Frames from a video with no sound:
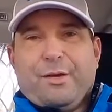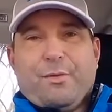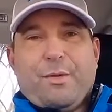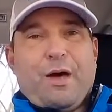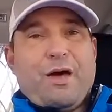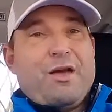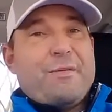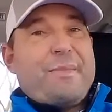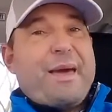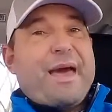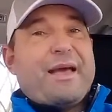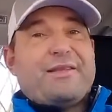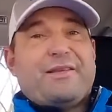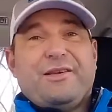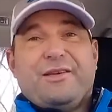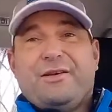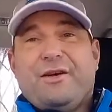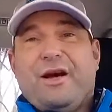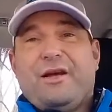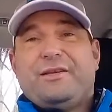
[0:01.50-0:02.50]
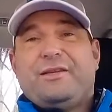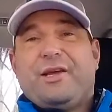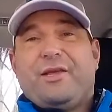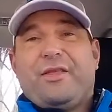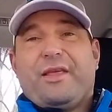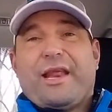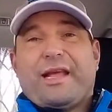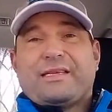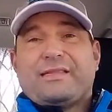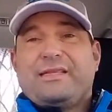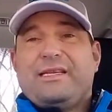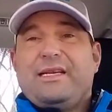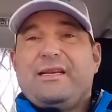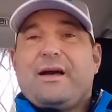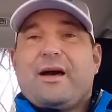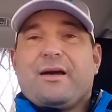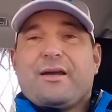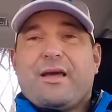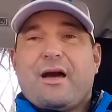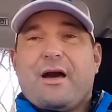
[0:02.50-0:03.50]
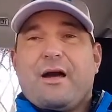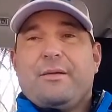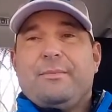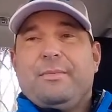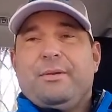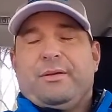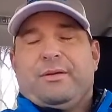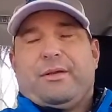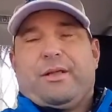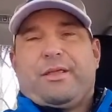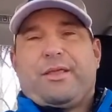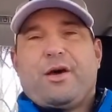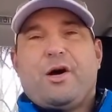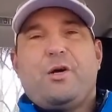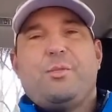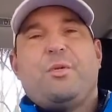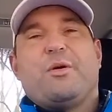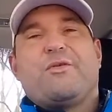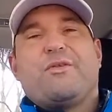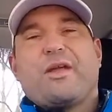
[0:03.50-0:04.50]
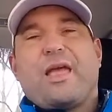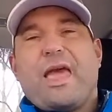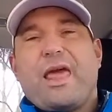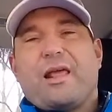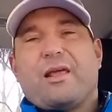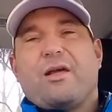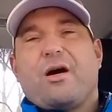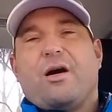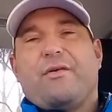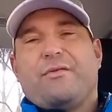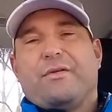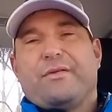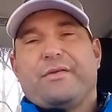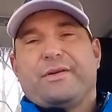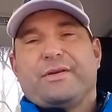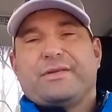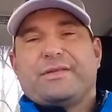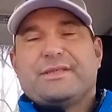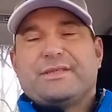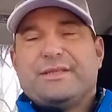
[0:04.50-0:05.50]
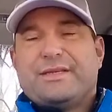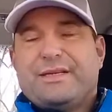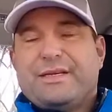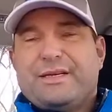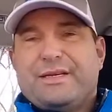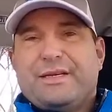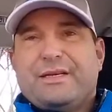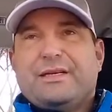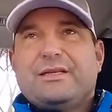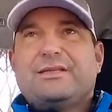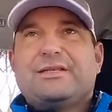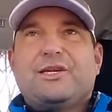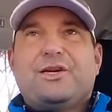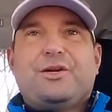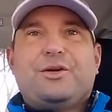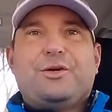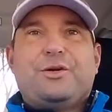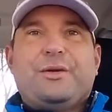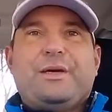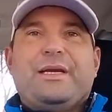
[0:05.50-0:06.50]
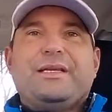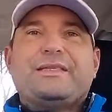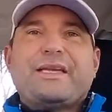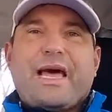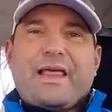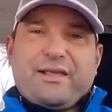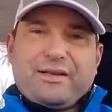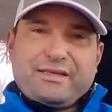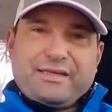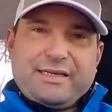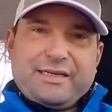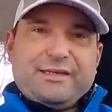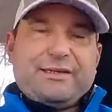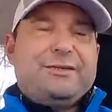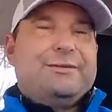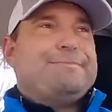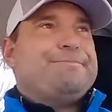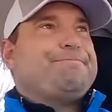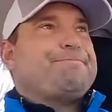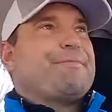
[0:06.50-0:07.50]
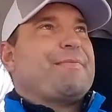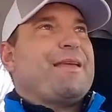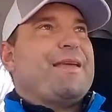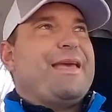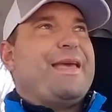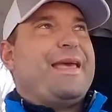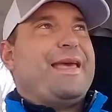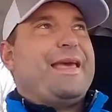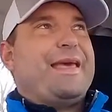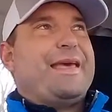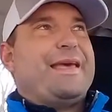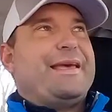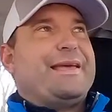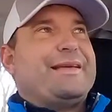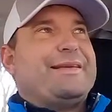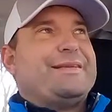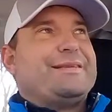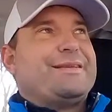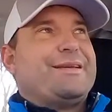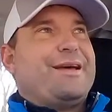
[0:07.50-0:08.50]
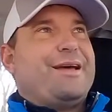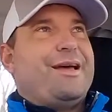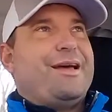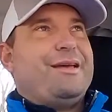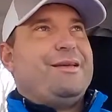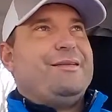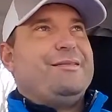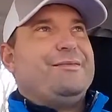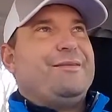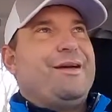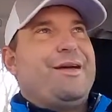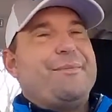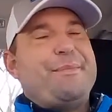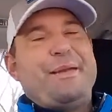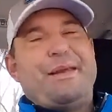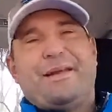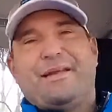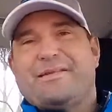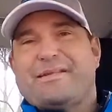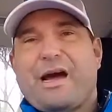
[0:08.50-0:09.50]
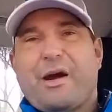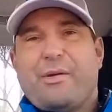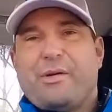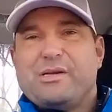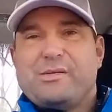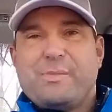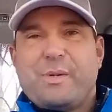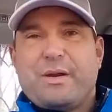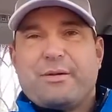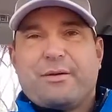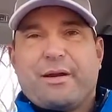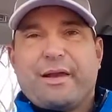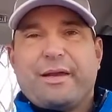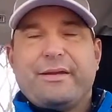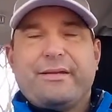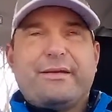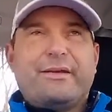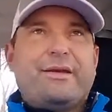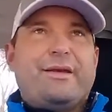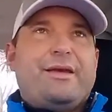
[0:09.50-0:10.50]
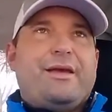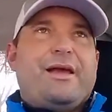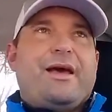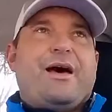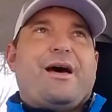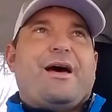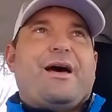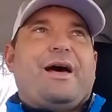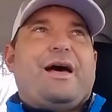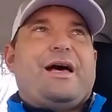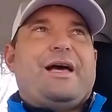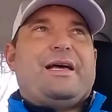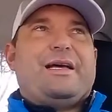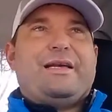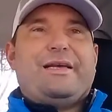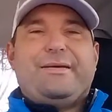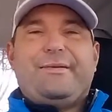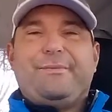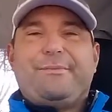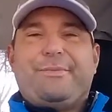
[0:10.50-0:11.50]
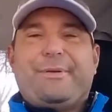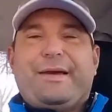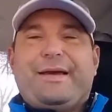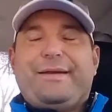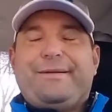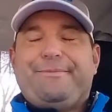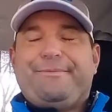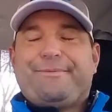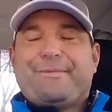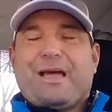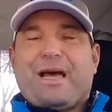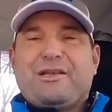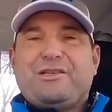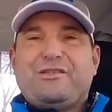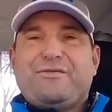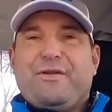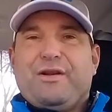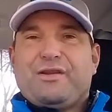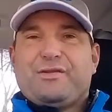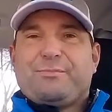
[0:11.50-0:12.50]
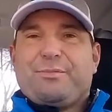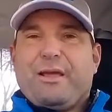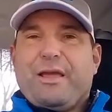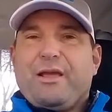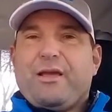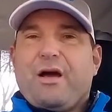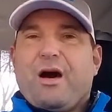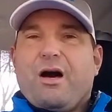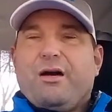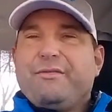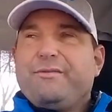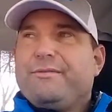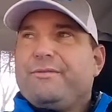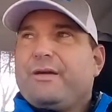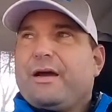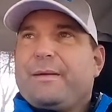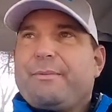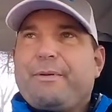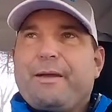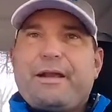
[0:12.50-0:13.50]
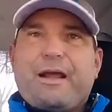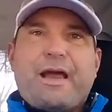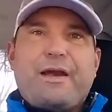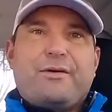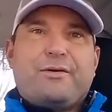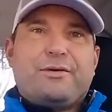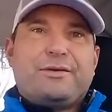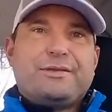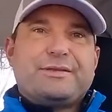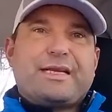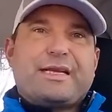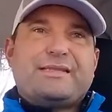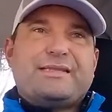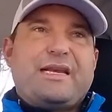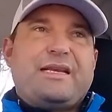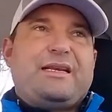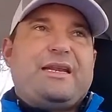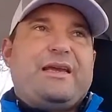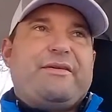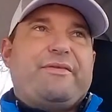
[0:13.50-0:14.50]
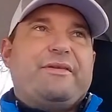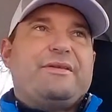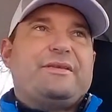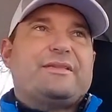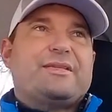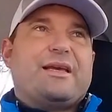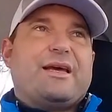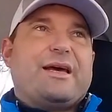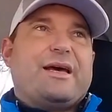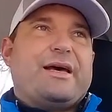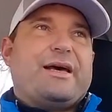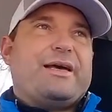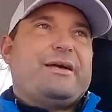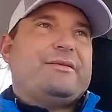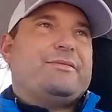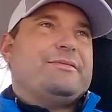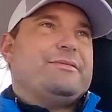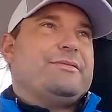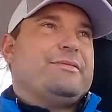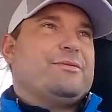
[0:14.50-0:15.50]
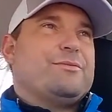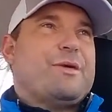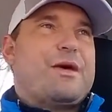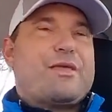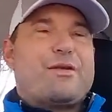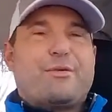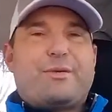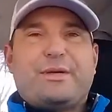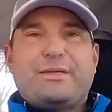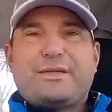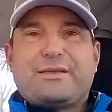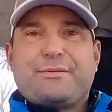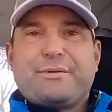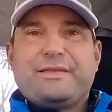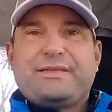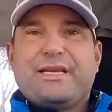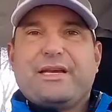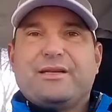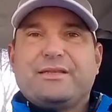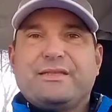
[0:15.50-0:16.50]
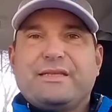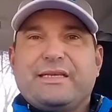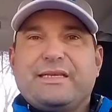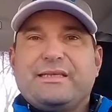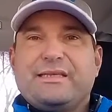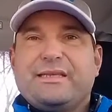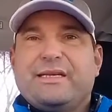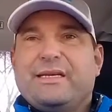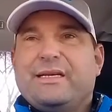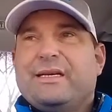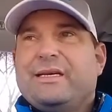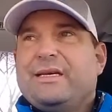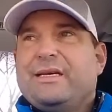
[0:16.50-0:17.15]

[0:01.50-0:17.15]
Welcome back to UntilTheNextTee.com, the home of organic golf reviews. So it's Alex here, and well, I mean it's always me, right? But I just finished playing golf. I played 9 holes at St. David's. Weather was 3 Celsius.